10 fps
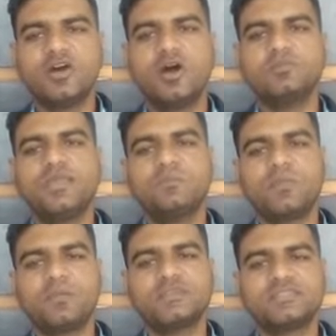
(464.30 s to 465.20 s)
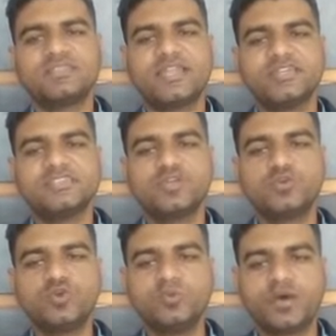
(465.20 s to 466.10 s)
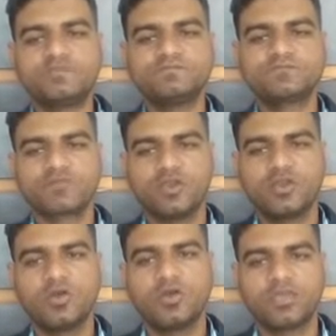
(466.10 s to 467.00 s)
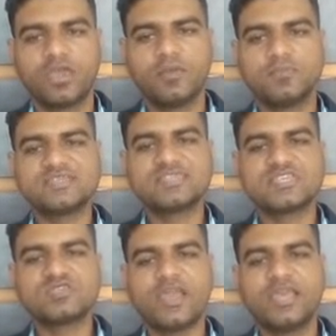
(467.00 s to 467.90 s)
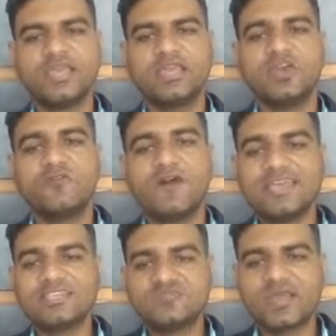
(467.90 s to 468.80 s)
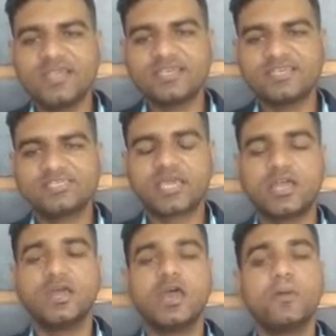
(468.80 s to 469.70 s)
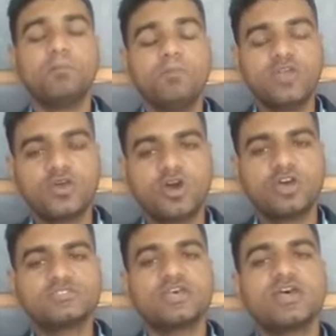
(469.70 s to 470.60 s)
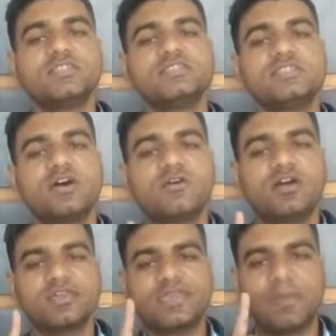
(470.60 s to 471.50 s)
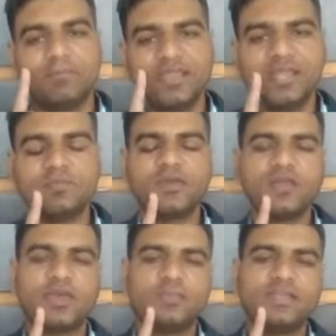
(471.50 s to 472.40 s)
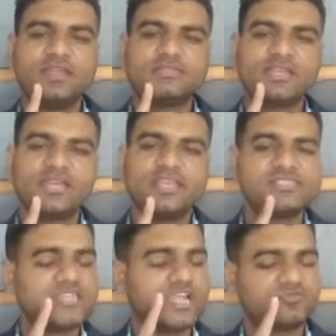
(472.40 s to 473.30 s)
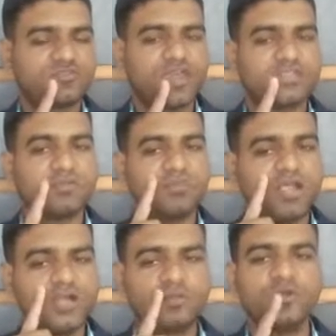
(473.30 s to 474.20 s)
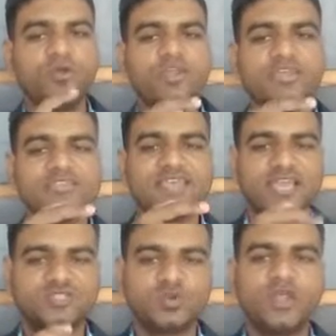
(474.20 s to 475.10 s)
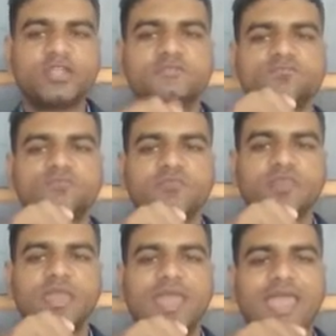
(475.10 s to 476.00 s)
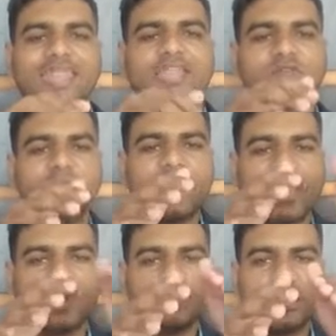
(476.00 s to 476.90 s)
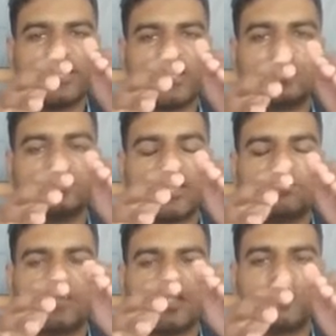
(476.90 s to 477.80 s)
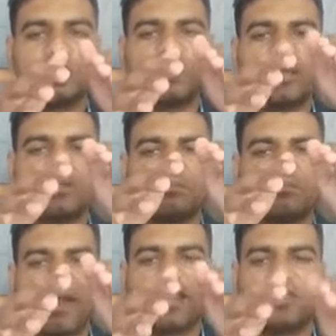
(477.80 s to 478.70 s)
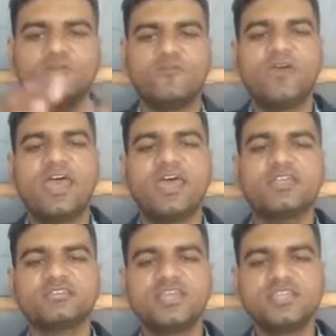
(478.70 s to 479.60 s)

of the inflammation, that is the tumor. Okay, means the swelling. Why the swelling is occur? Because the capillary permeability is increased, that's why the blood fluid is exudate and it will be accumulated to that particular part where the